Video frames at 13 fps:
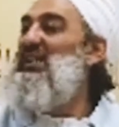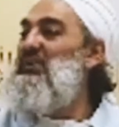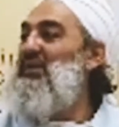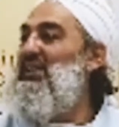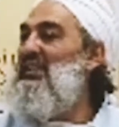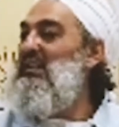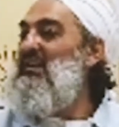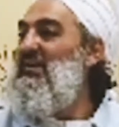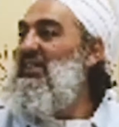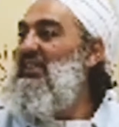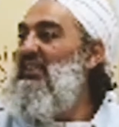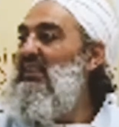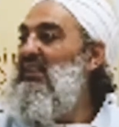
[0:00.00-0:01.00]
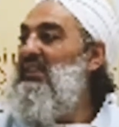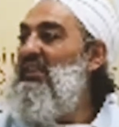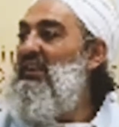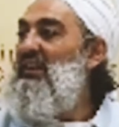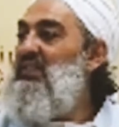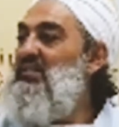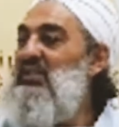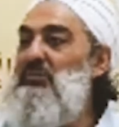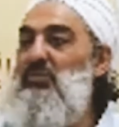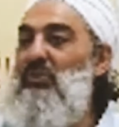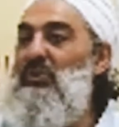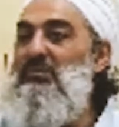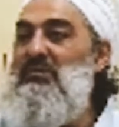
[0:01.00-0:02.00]
correctly. There's no
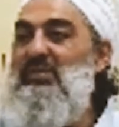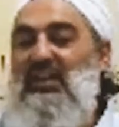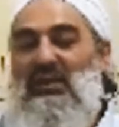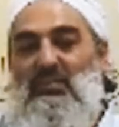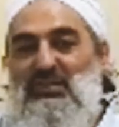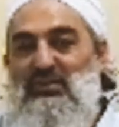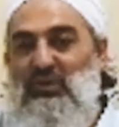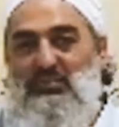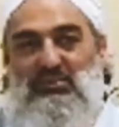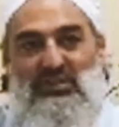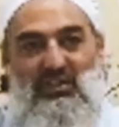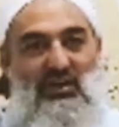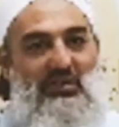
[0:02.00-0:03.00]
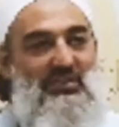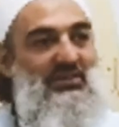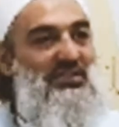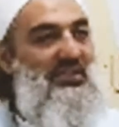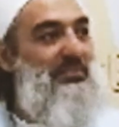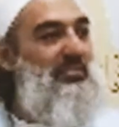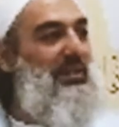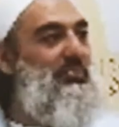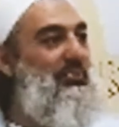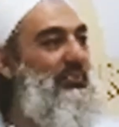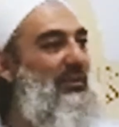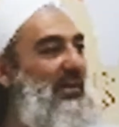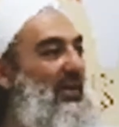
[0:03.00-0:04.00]
point how many times you go and you see people